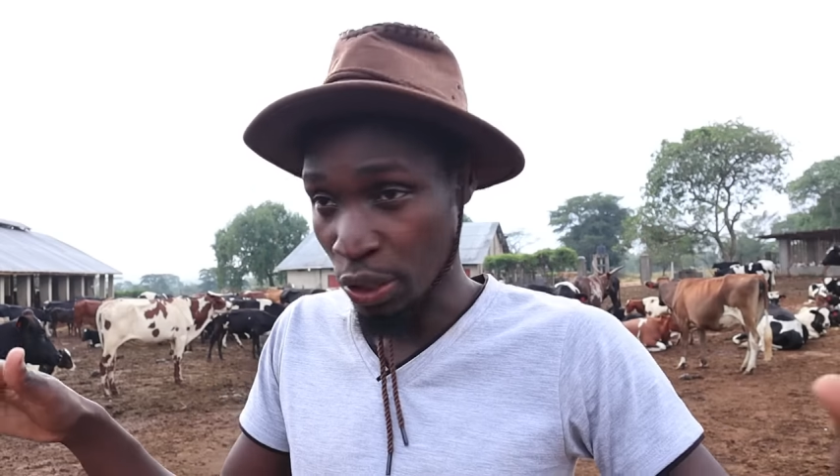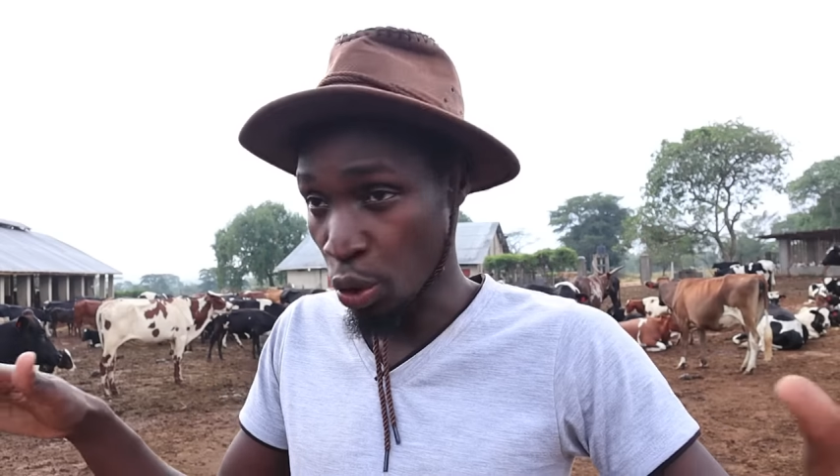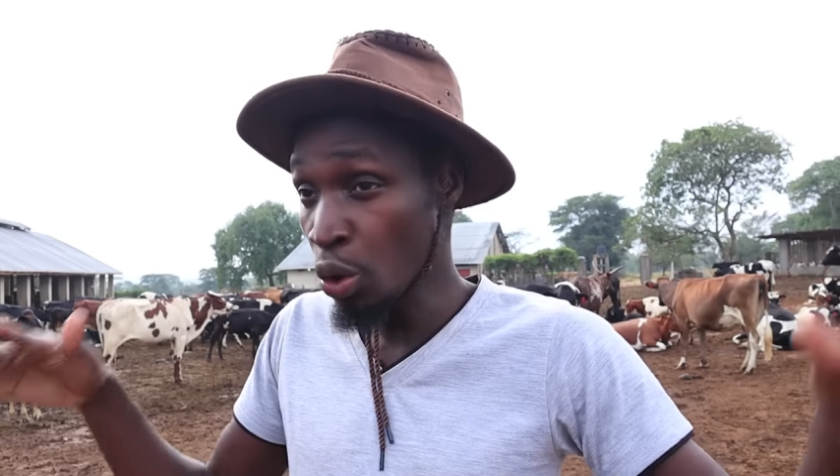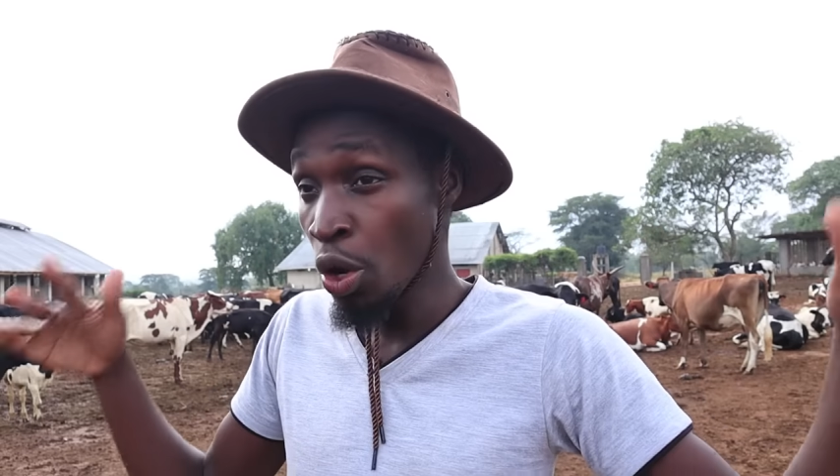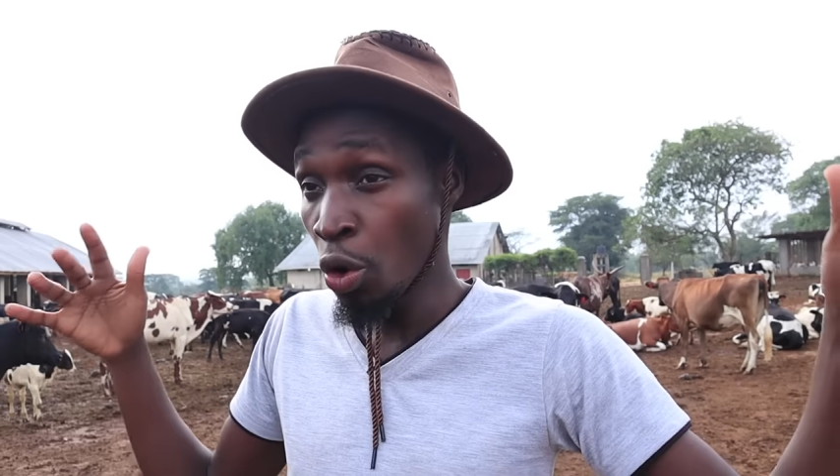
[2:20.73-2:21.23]

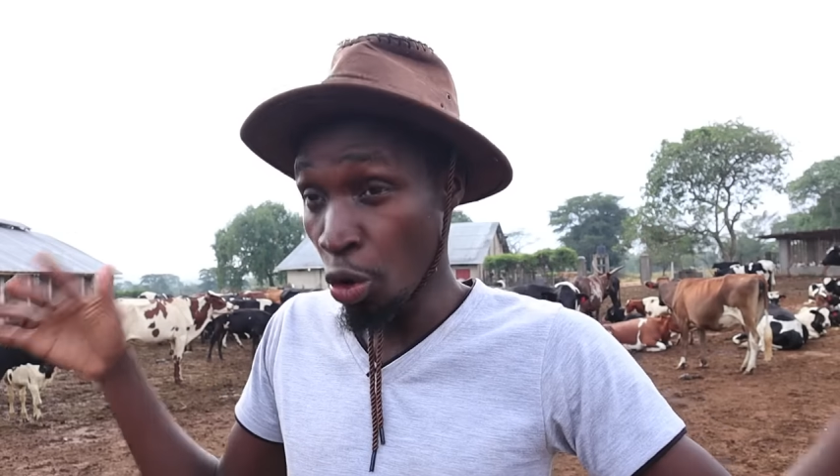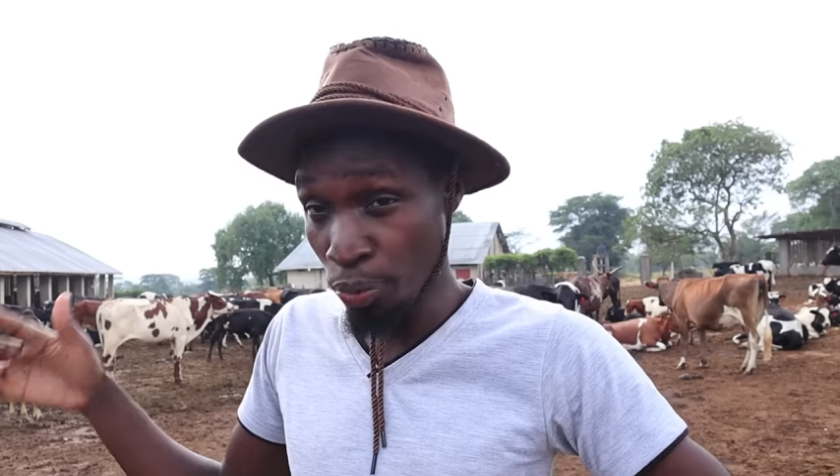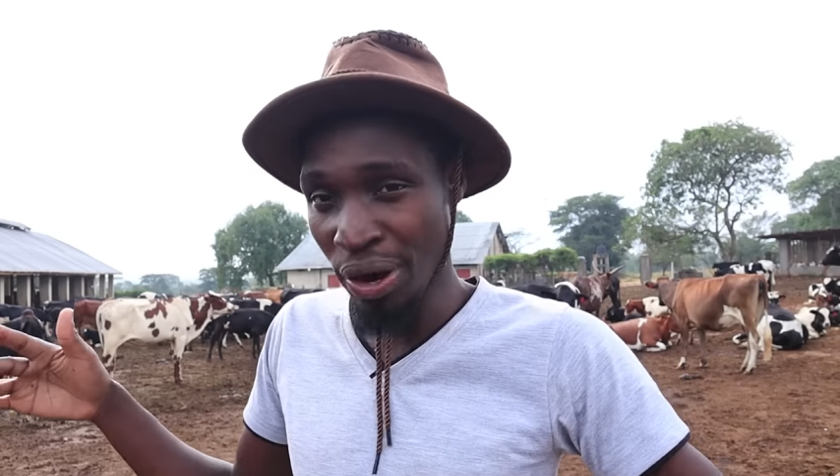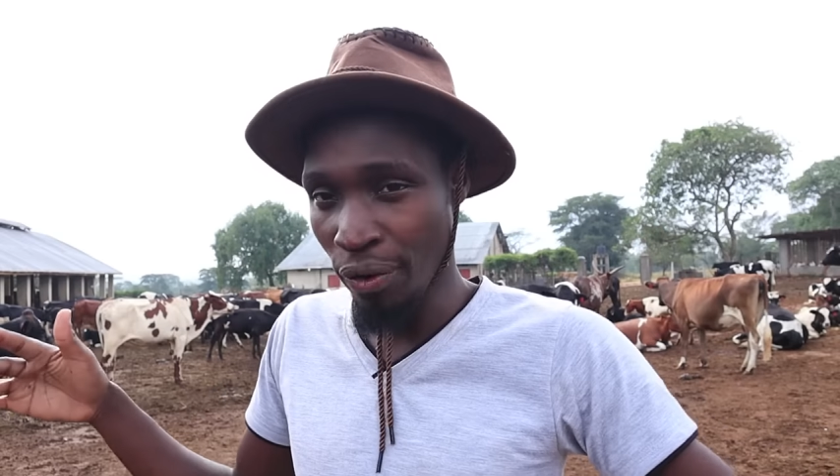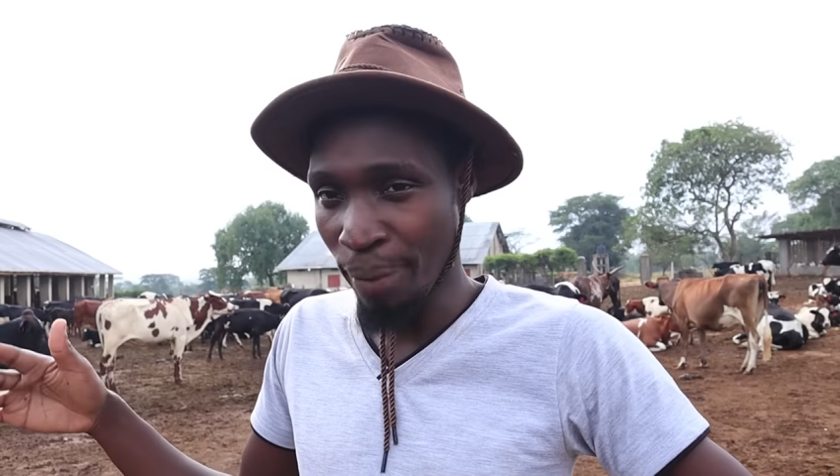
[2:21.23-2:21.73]
cattle
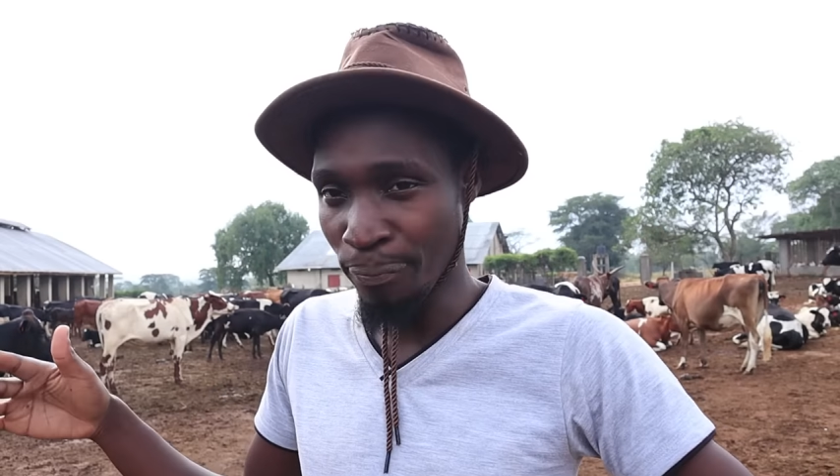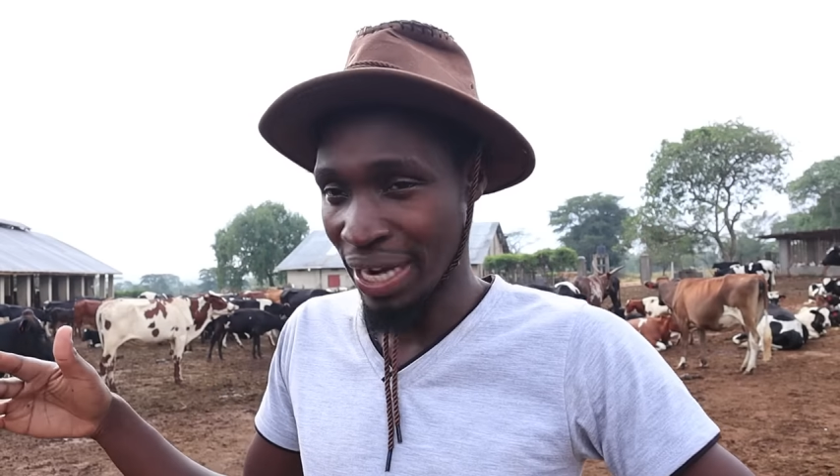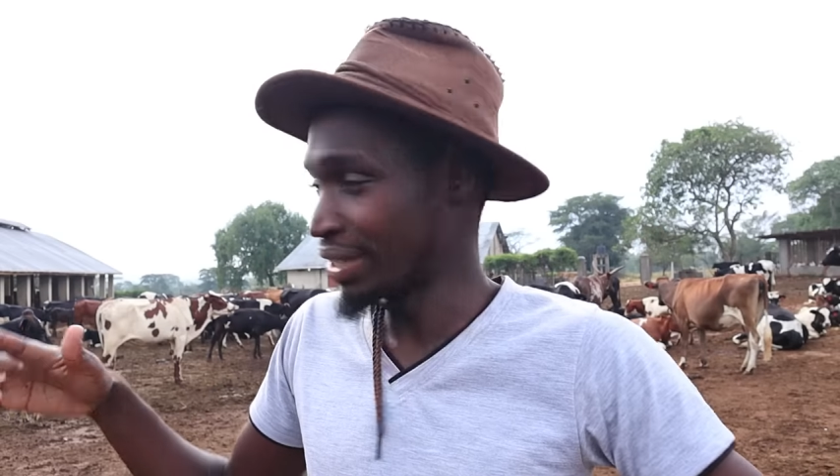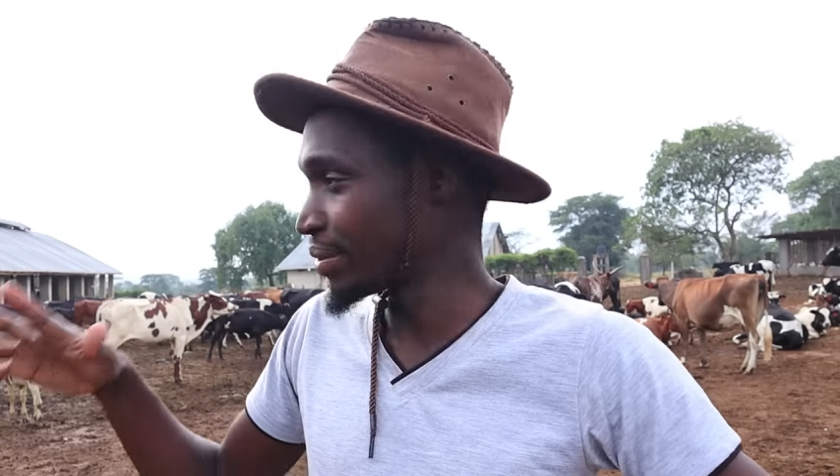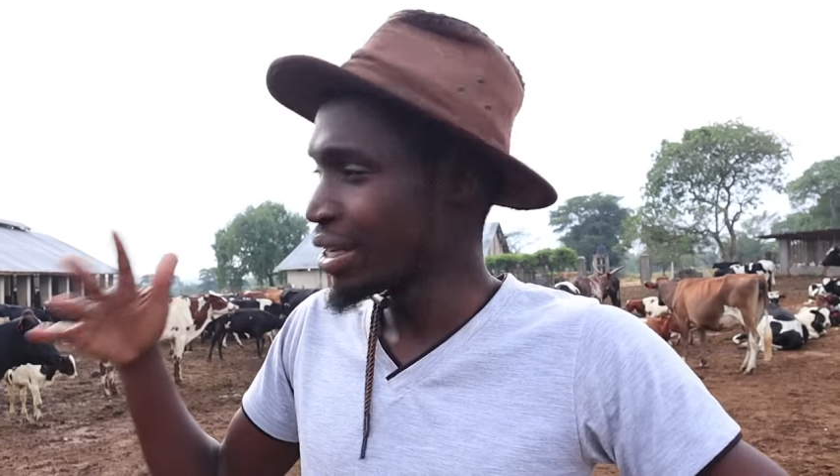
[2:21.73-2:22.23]
could be
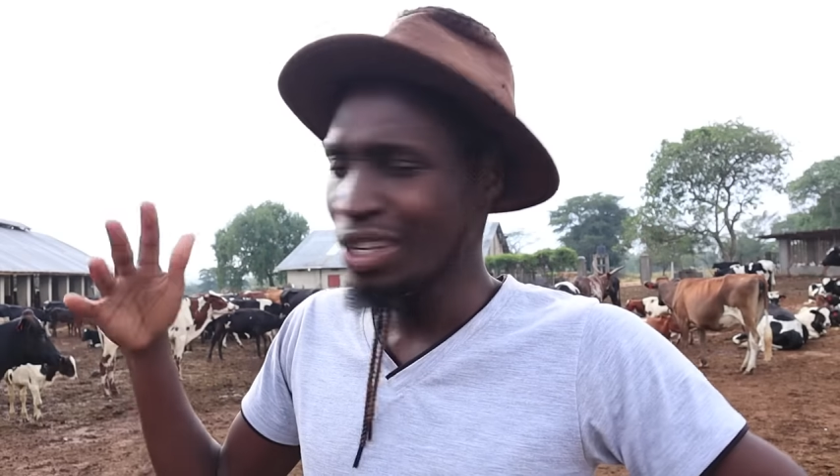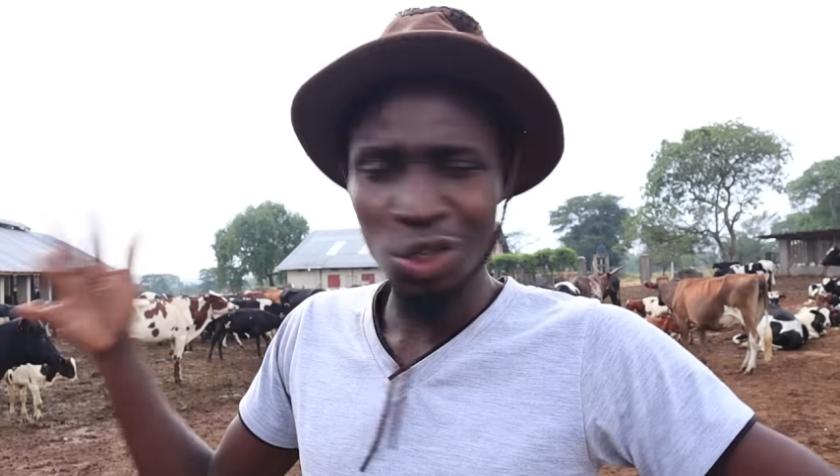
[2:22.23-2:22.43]
rampant.